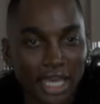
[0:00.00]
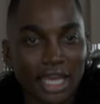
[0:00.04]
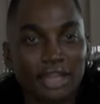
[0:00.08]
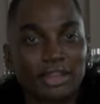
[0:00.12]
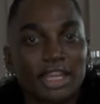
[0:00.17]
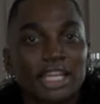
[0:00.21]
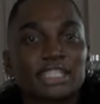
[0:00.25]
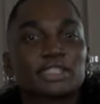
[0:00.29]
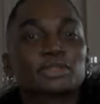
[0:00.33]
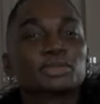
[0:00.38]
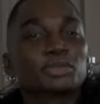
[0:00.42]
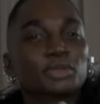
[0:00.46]

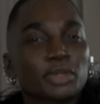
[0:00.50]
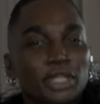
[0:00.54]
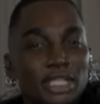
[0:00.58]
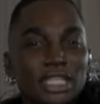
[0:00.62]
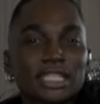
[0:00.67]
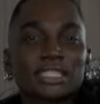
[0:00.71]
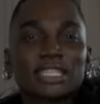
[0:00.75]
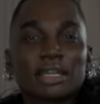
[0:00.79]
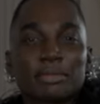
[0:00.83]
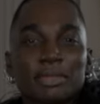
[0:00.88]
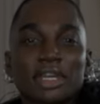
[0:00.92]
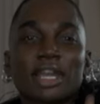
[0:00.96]
That's really
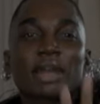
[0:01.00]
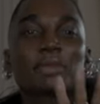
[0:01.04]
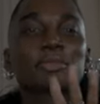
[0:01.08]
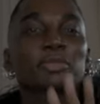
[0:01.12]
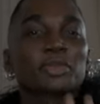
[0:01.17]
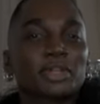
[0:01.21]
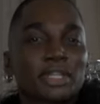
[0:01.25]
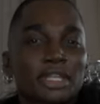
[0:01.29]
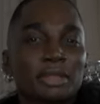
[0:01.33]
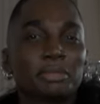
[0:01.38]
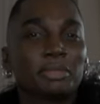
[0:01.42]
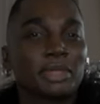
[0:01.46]
something I'm
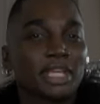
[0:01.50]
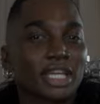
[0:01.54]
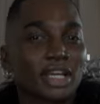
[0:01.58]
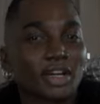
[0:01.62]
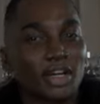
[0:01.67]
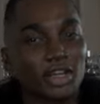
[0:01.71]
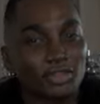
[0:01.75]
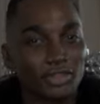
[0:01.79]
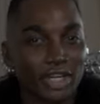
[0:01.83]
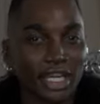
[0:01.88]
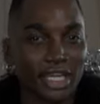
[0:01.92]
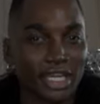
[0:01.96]
really big
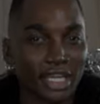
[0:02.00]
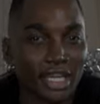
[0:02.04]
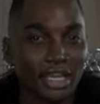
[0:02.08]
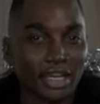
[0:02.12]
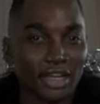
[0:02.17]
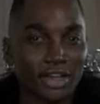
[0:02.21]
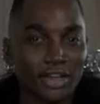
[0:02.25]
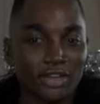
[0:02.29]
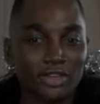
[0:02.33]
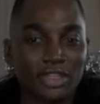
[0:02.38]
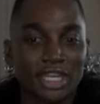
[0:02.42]
on right now.